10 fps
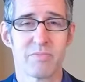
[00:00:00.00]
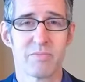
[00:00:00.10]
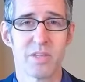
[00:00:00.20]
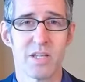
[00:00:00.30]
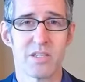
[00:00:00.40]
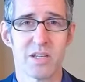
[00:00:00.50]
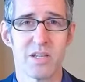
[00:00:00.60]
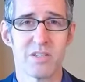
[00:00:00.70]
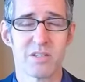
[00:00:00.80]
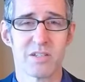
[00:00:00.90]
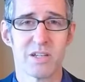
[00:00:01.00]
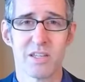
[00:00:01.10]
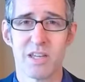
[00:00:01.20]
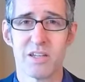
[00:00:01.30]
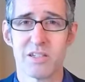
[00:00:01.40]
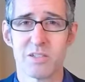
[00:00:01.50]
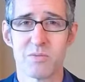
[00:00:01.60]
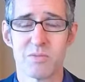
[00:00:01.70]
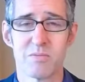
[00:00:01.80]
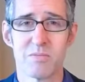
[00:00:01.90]
as, as again, as,
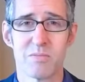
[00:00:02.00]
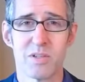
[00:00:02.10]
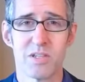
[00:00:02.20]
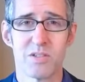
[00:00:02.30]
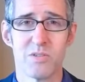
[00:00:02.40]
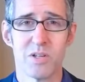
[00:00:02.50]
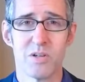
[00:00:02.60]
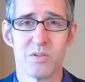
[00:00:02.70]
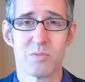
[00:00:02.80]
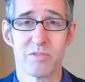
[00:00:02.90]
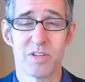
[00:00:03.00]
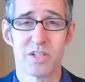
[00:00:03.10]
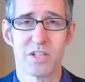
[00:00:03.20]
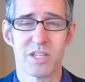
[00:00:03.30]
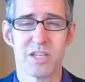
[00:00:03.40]
as you know professionally.